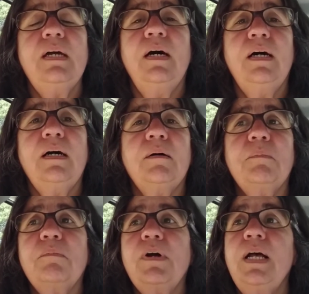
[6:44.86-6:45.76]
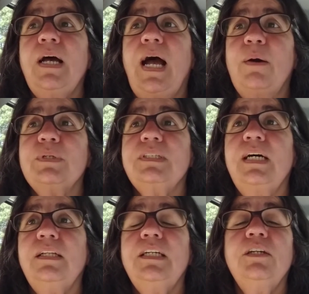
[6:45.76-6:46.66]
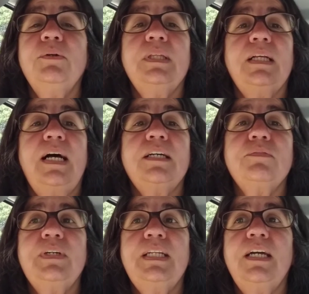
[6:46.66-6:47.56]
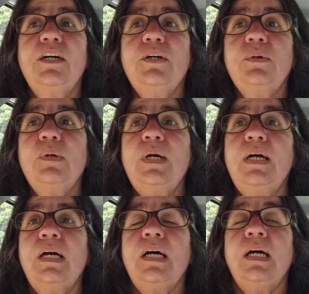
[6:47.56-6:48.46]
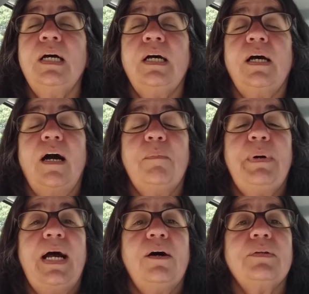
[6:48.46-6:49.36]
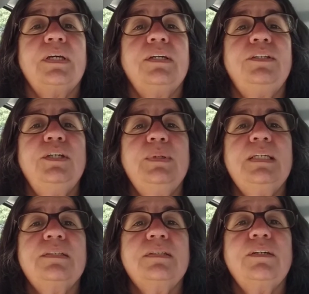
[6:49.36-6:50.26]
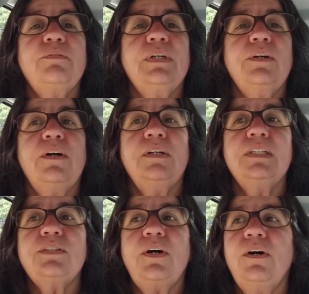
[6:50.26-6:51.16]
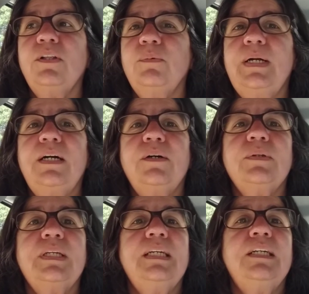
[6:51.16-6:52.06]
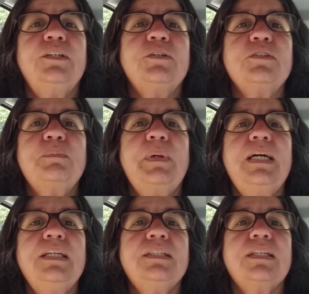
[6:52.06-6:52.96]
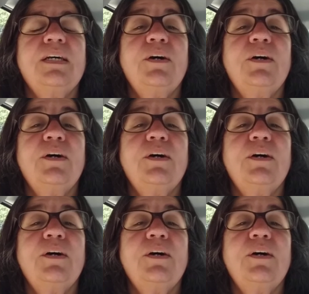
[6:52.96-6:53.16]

I was telling you in the last video about doing different gardens all around in your space.